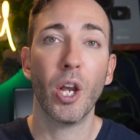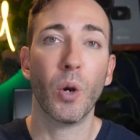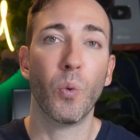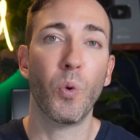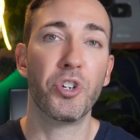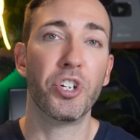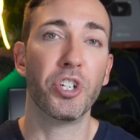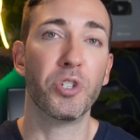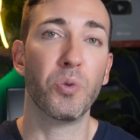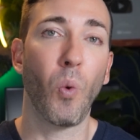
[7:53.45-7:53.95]

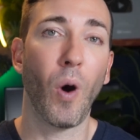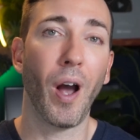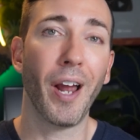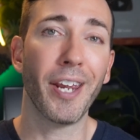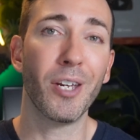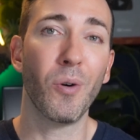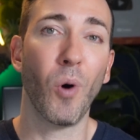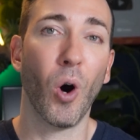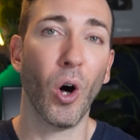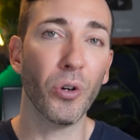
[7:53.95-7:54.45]
which is why
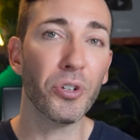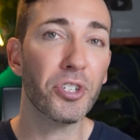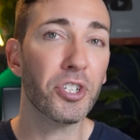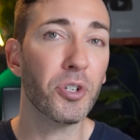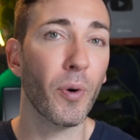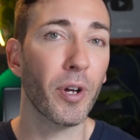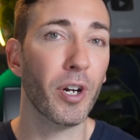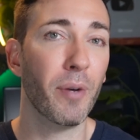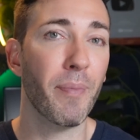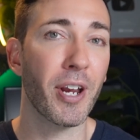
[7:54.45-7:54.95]
you
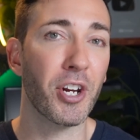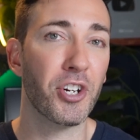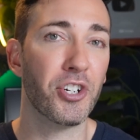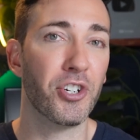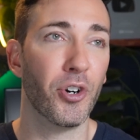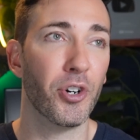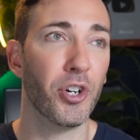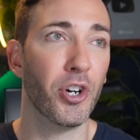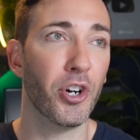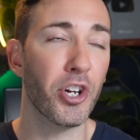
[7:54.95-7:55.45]
also want to make
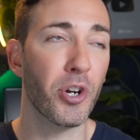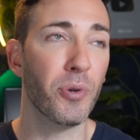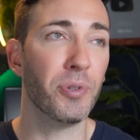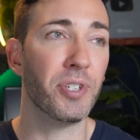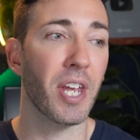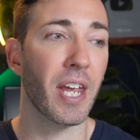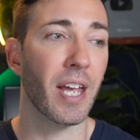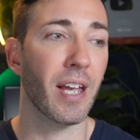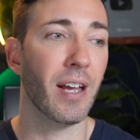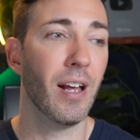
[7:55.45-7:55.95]
sure you're
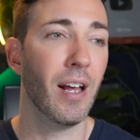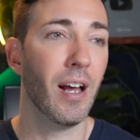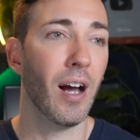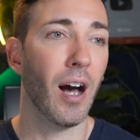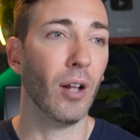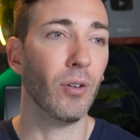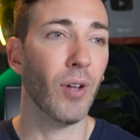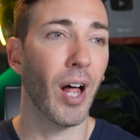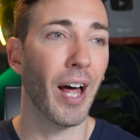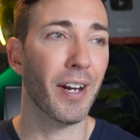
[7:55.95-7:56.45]
using
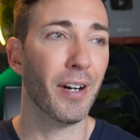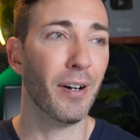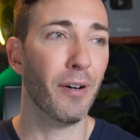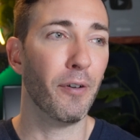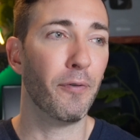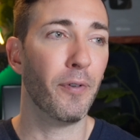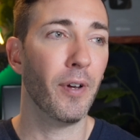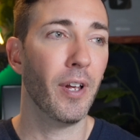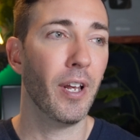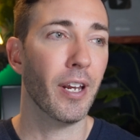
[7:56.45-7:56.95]
a lot
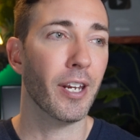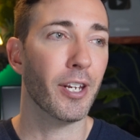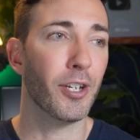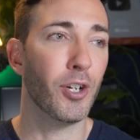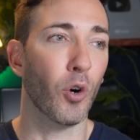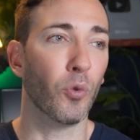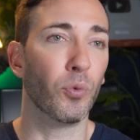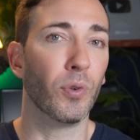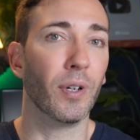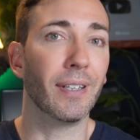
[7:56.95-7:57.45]
of, you
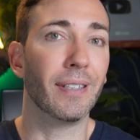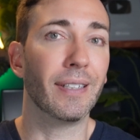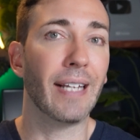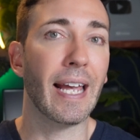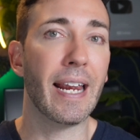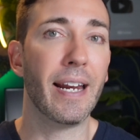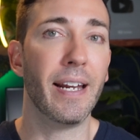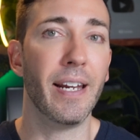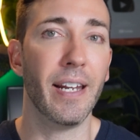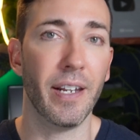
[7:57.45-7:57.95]
know,
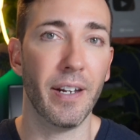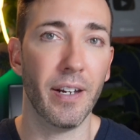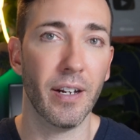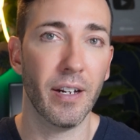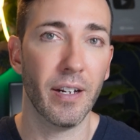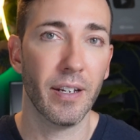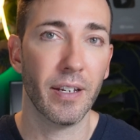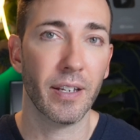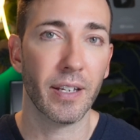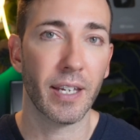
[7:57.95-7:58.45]

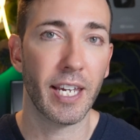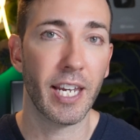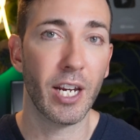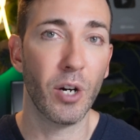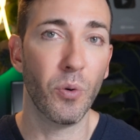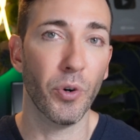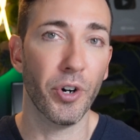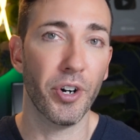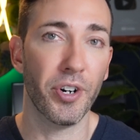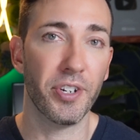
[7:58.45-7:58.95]
related
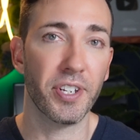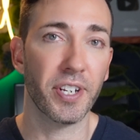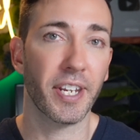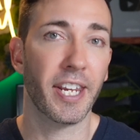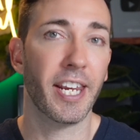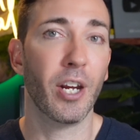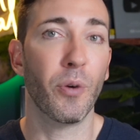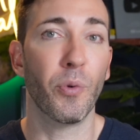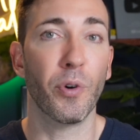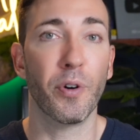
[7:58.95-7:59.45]
keywords and
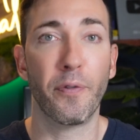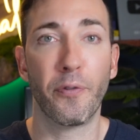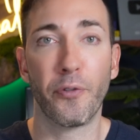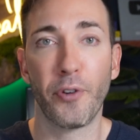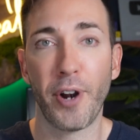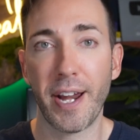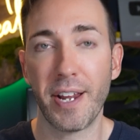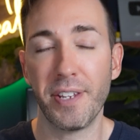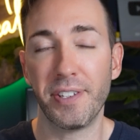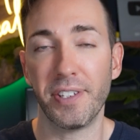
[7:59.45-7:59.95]
keyword
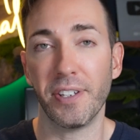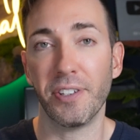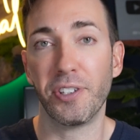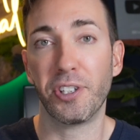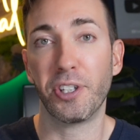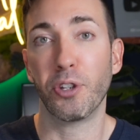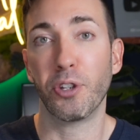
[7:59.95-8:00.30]
phrases